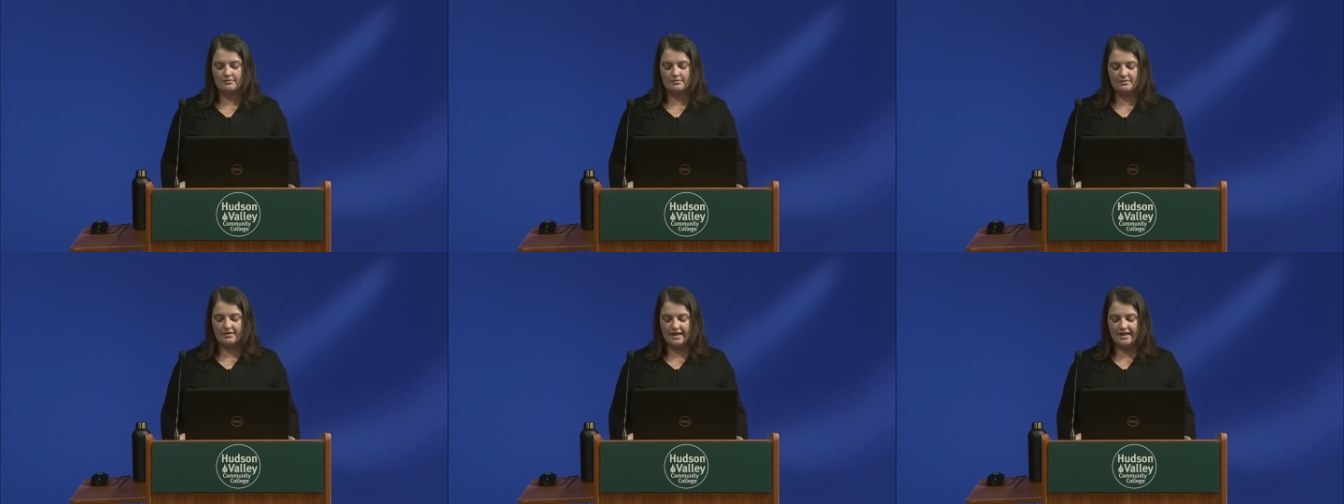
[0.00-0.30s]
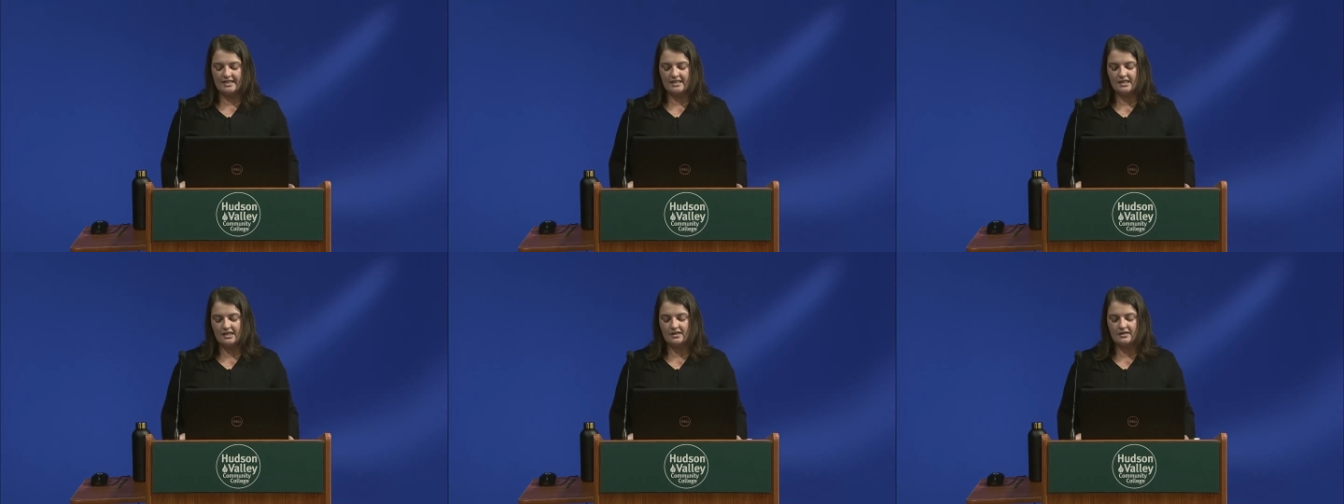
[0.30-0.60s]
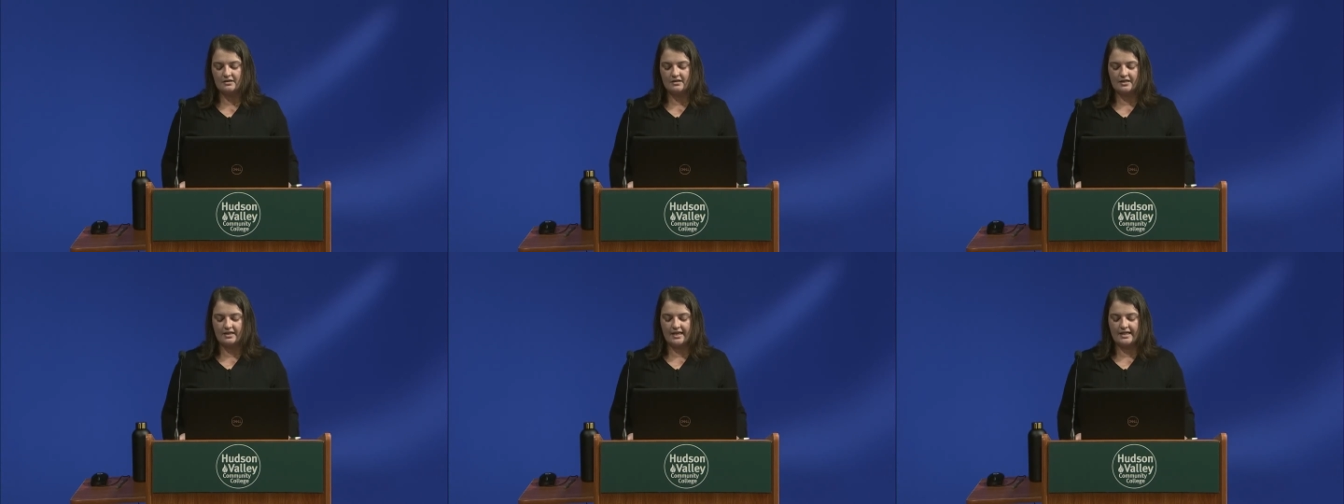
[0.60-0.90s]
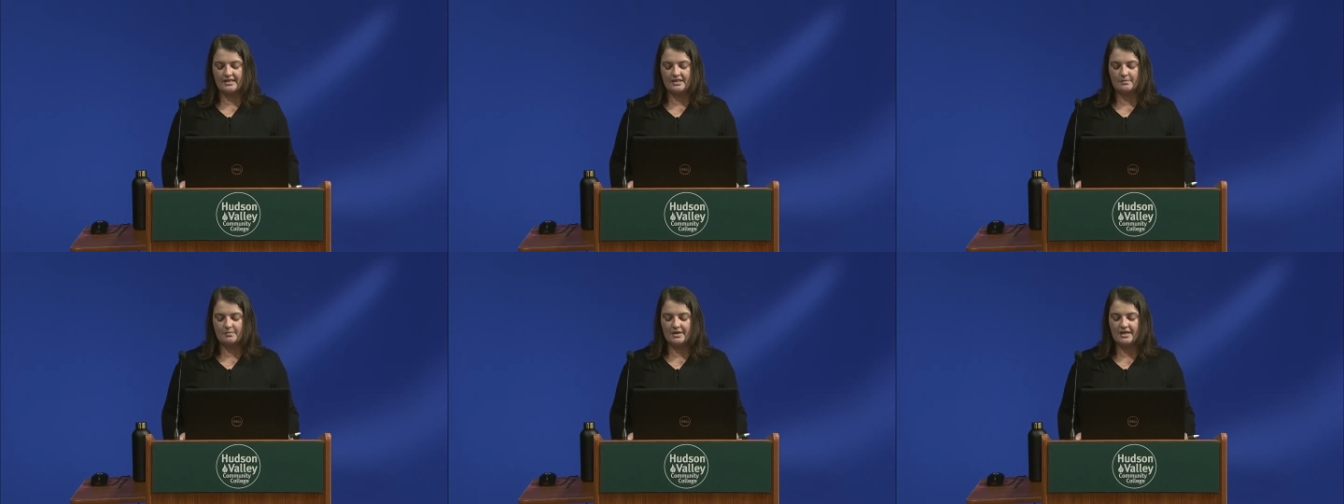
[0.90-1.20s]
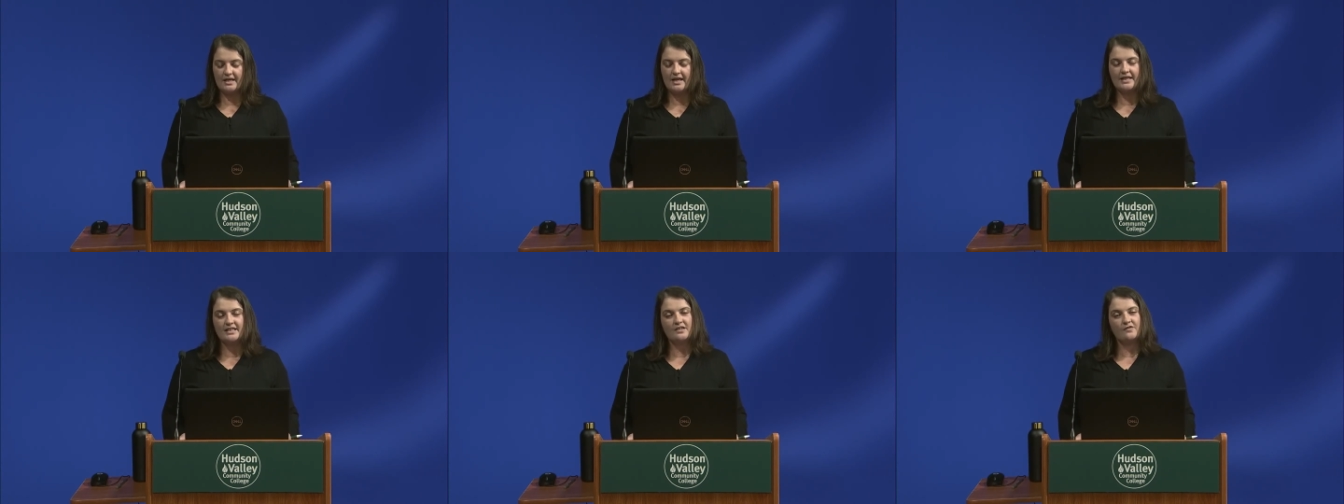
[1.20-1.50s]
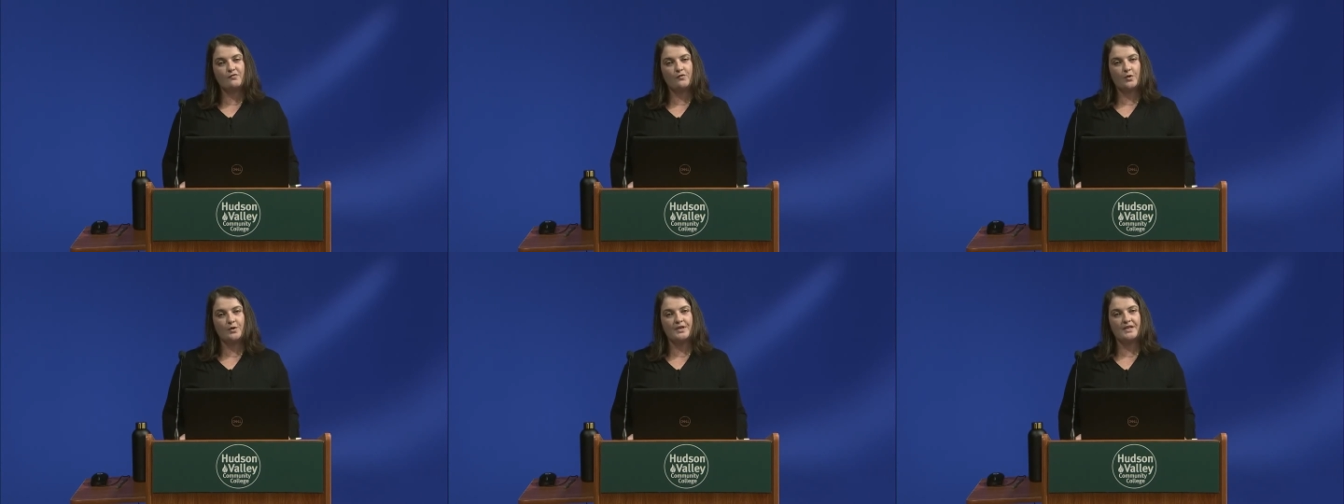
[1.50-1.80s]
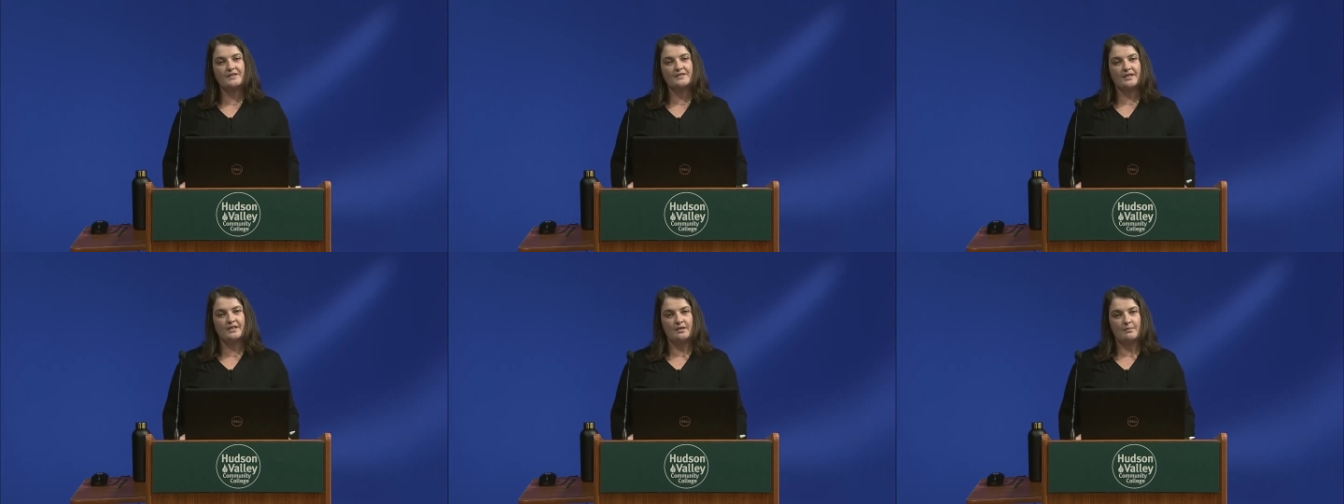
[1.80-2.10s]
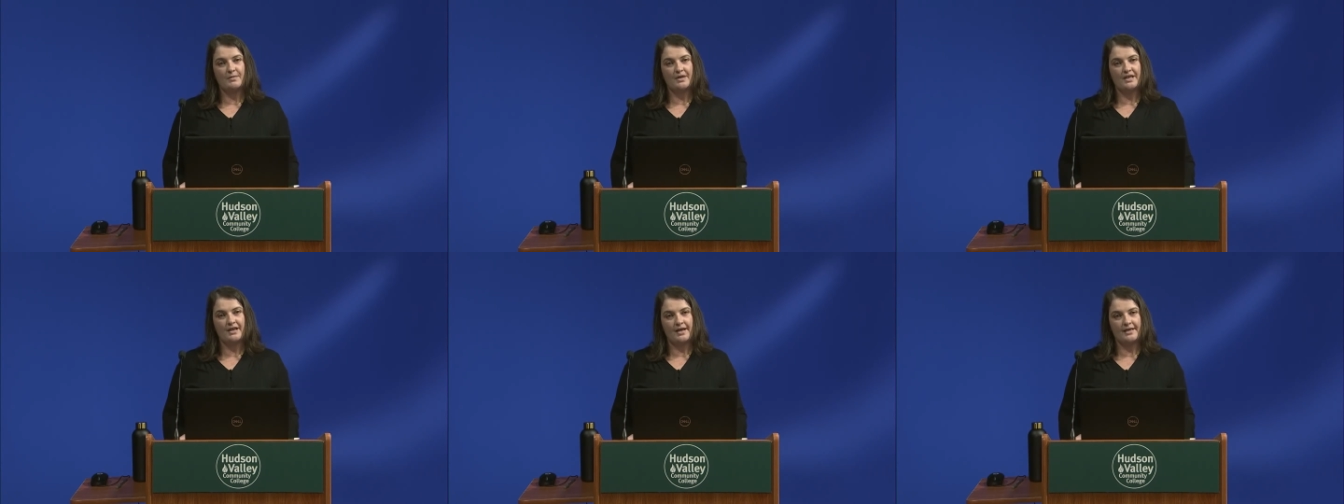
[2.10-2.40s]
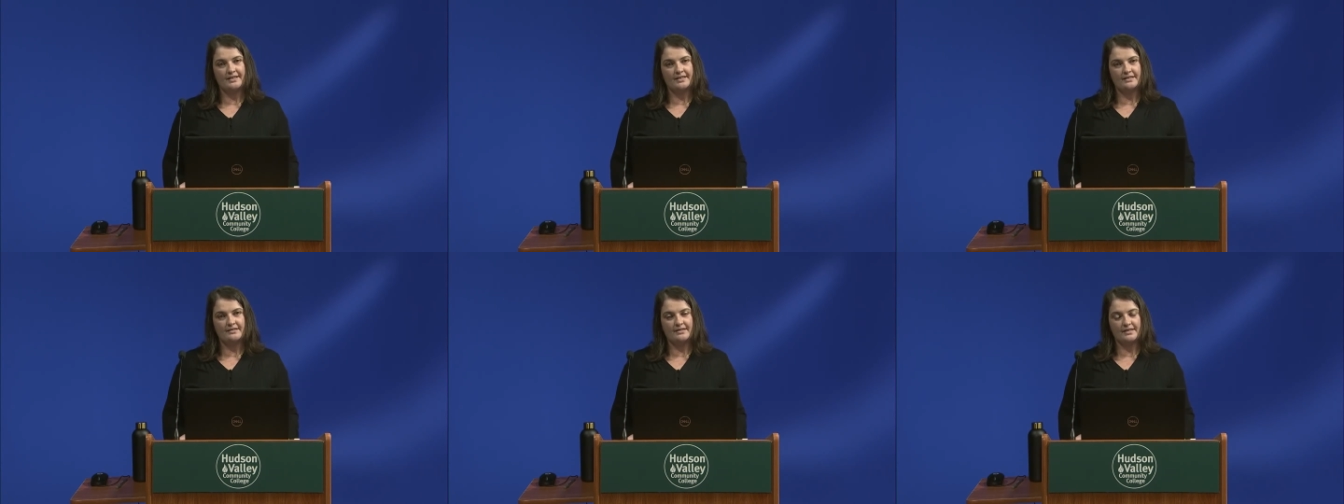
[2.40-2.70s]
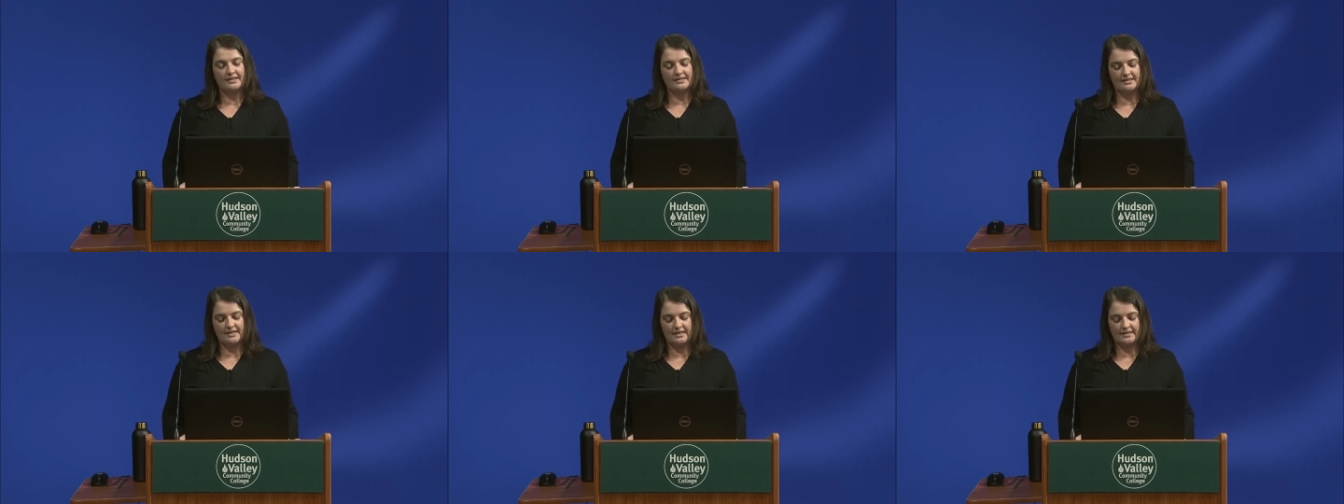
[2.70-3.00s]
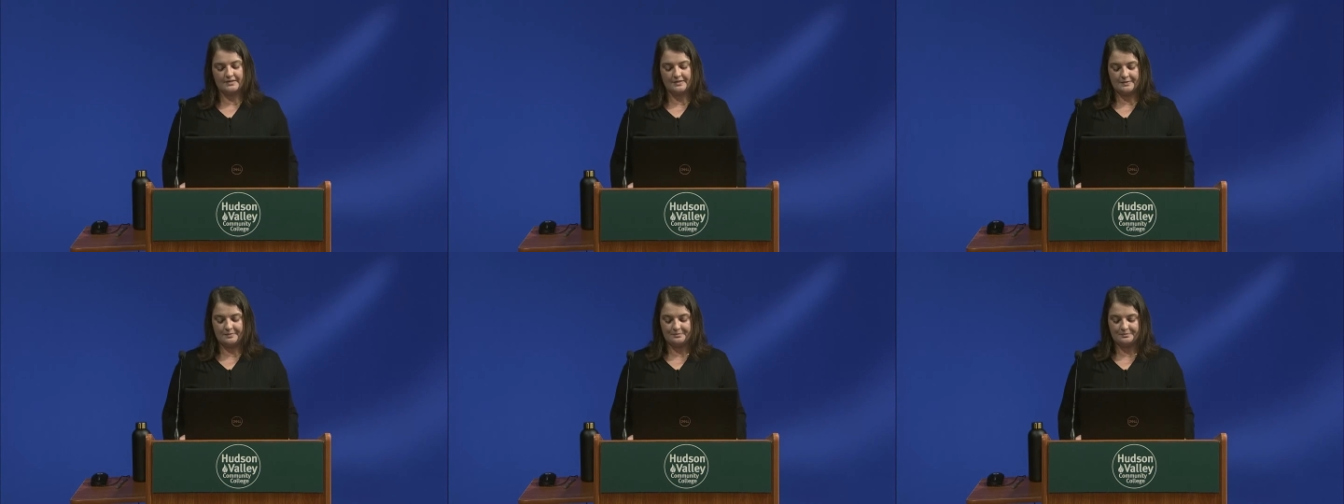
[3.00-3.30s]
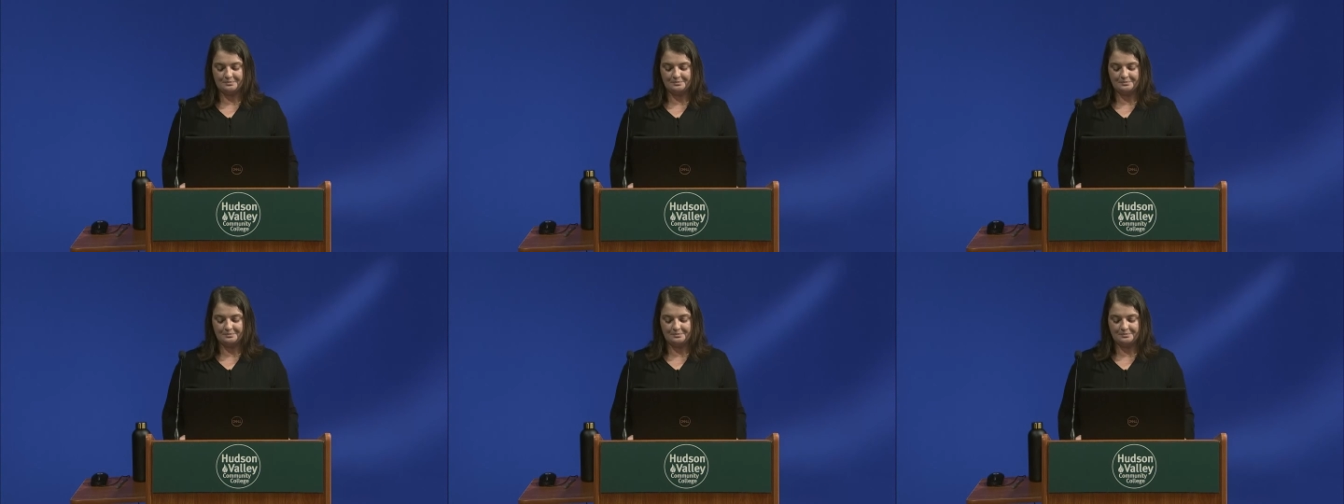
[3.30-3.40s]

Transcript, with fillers: 19, the mid-1940s and the mid-1960s.